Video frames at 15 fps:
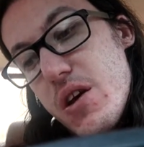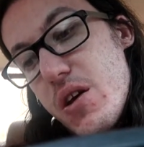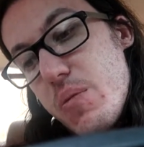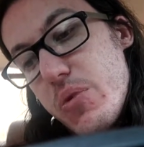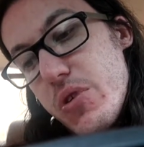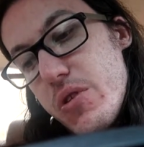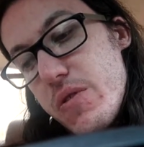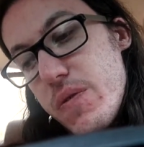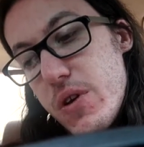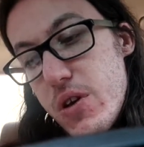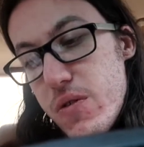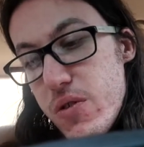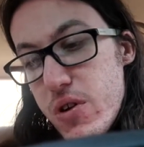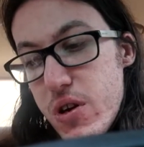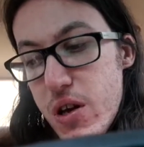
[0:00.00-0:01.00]
I uploaded the
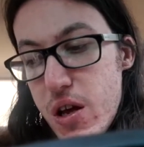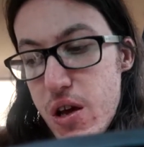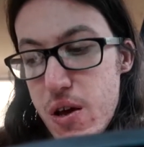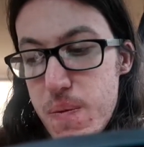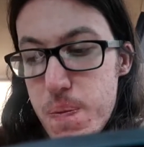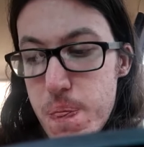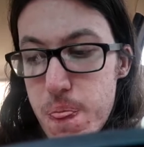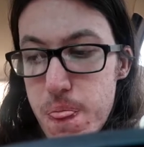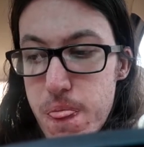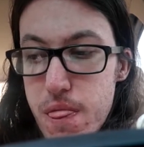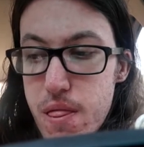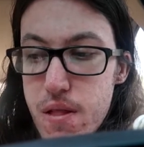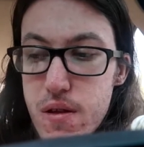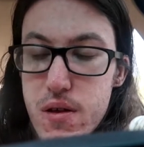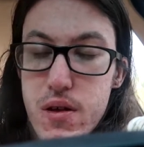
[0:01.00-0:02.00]
video for today.
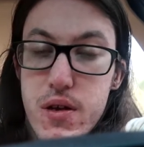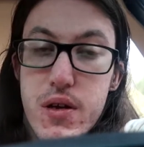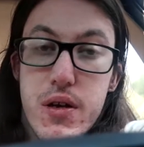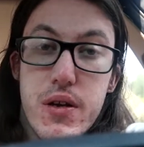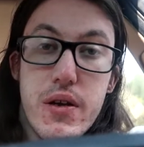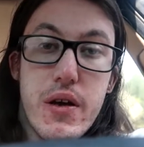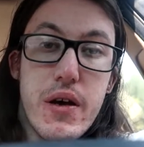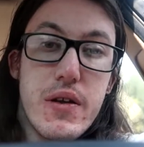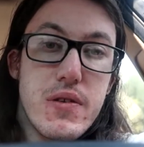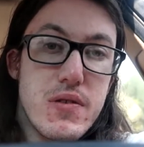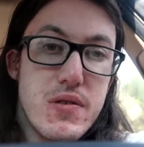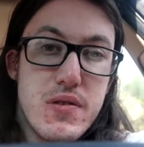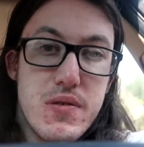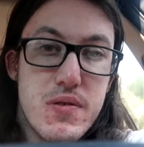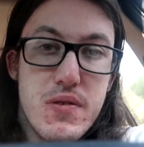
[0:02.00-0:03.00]

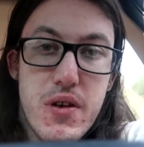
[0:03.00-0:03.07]
Not,